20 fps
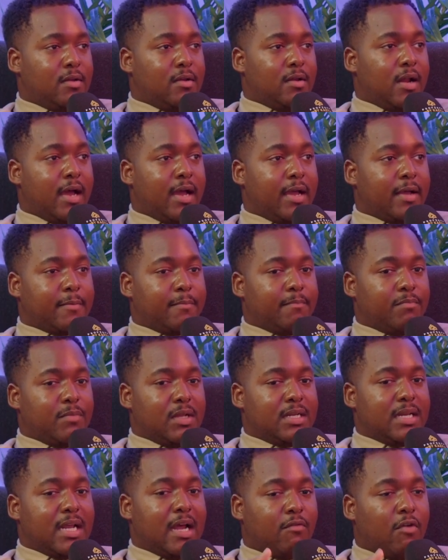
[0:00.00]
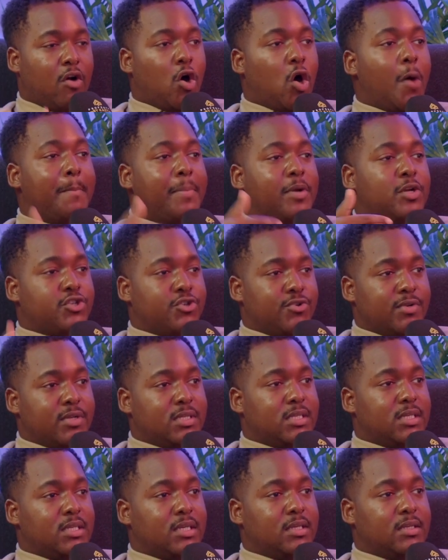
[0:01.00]
Like there are
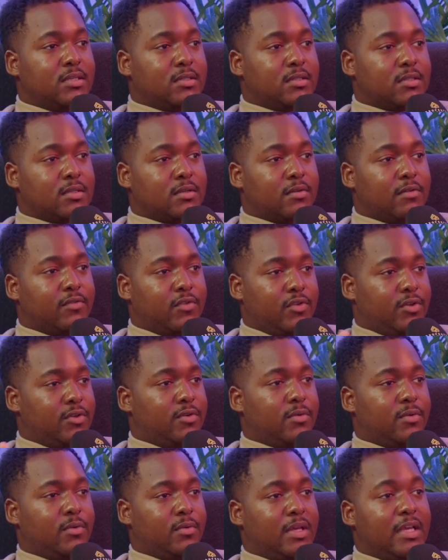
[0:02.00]
opportunities for you,